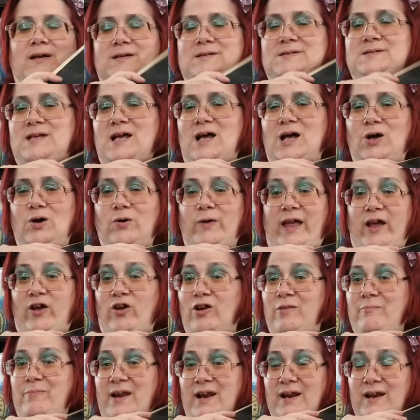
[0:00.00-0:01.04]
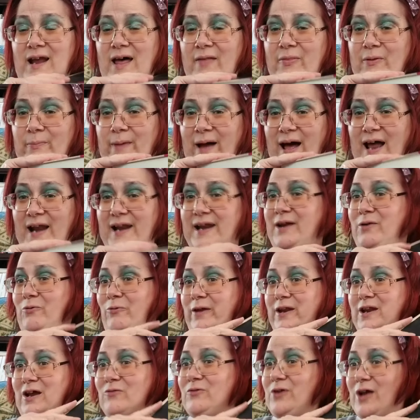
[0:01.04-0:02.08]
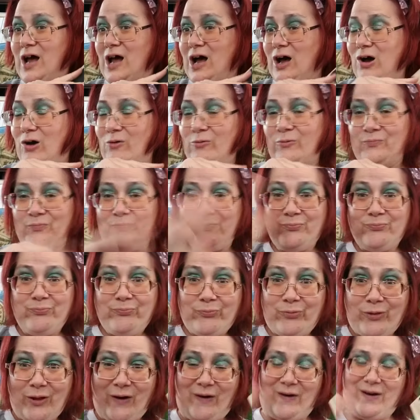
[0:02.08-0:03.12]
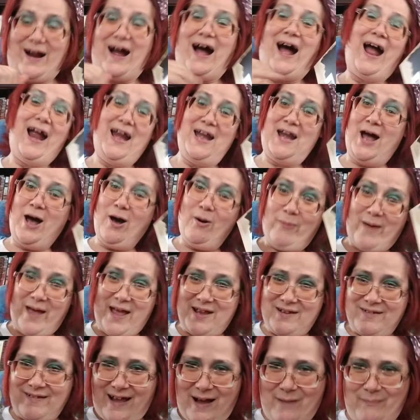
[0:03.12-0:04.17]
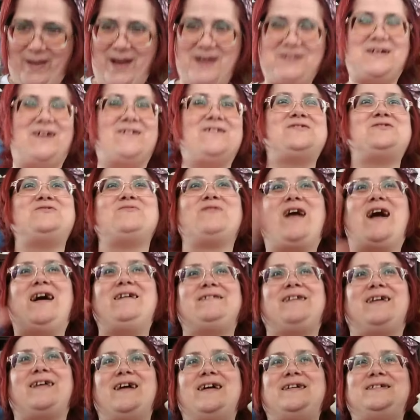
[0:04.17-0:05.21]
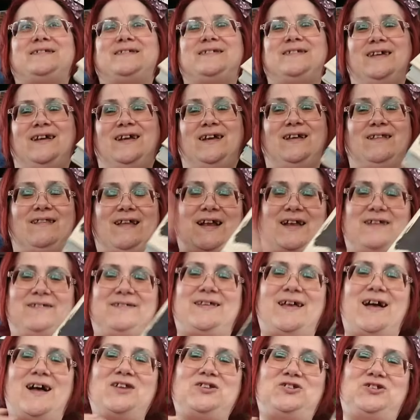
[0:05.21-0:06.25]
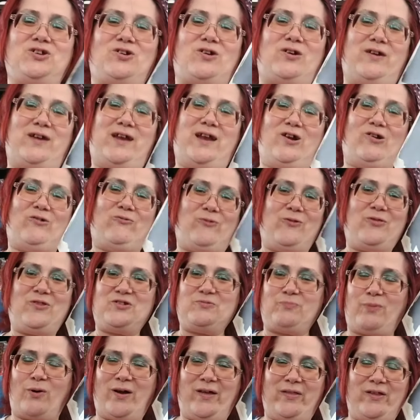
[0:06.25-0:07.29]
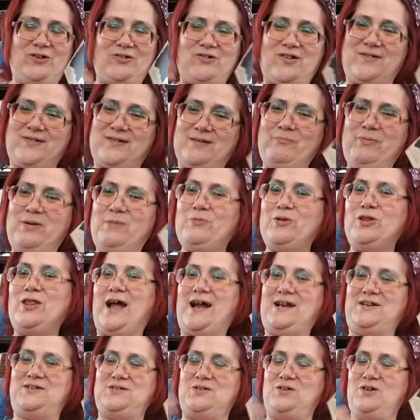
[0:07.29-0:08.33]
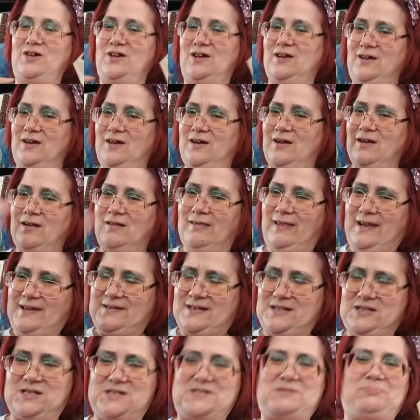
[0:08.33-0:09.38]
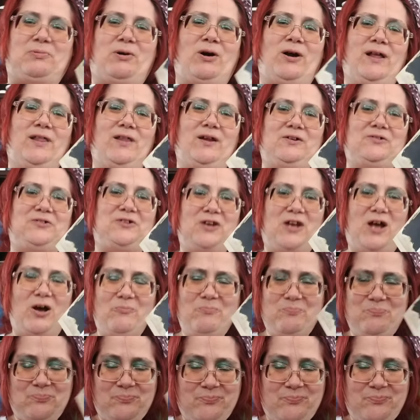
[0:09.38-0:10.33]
So it could have been another body. We don't know. Or I know, but I'm not telling you guys in case, like I said, you're here for the spoilers. Because some people like to listen to spoilers, you know?